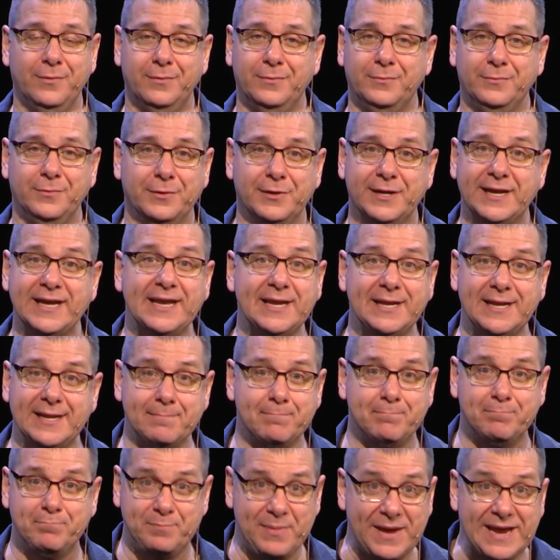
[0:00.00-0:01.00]
we're getting
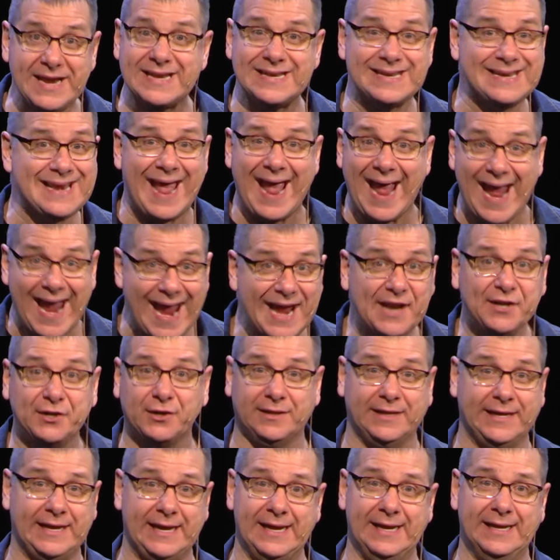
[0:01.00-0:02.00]
beaten
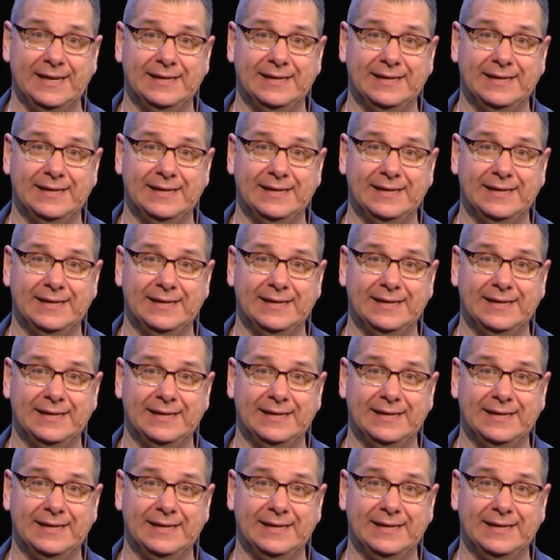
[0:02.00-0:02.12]
handily.